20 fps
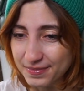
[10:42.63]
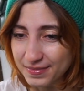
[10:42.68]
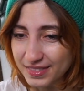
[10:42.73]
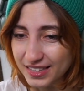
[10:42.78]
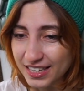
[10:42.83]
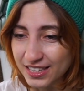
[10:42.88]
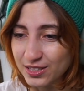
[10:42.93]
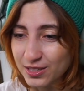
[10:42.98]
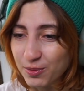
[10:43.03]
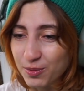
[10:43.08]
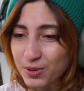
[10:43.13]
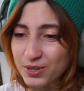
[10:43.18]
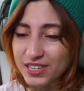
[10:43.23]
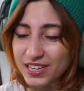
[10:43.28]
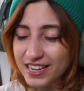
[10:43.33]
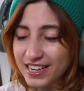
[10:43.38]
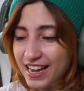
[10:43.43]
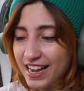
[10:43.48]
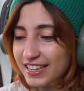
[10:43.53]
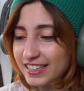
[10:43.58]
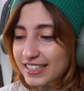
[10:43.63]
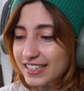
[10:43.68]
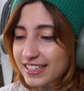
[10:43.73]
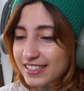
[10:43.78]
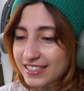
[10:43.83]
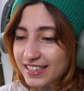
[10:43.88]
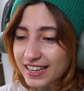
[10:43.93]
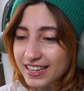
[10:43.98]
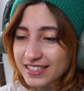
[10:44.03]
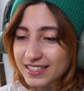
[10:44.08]
He's always like, I need to
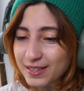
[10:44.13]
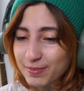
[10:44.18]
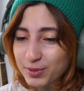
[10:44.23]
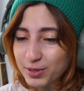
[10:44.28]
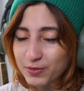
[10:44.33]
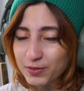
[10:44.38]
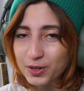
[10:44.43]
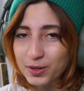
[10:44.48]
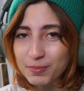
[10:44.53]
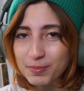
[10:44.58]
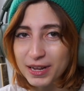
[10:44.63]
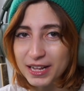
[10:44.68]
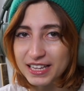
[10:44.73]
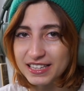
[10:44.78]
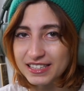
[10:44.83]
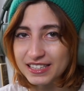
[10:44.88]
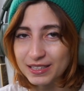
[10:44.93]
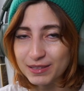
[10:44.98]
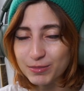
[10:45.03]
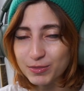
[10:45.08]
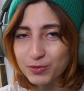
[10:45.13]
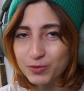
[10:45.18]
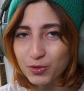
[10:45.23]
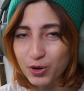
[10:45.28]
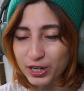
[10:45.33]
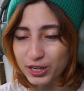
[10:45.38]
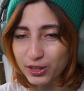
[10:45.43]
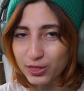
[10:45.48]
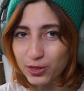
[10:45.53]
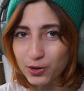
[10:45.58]
taste a bit of their medicine before
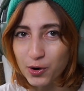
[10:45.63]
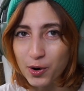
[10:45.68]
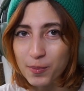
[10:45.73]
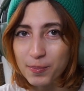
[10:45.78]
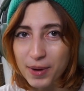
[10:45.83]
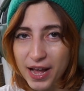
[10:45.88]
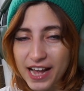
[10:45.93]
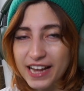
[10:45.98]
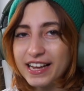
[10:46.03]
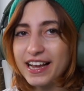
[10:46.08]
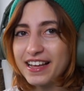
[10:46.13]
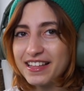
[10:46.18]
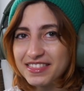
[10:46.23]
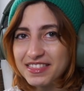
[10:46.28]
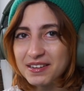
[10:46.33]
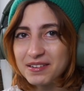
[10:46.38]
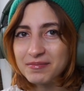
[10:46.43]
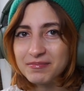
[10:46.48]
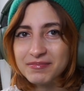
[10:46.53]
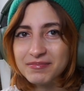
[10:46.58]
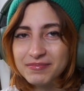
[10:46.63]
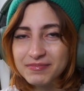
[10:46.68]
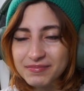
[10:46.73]
I can throw it back at them.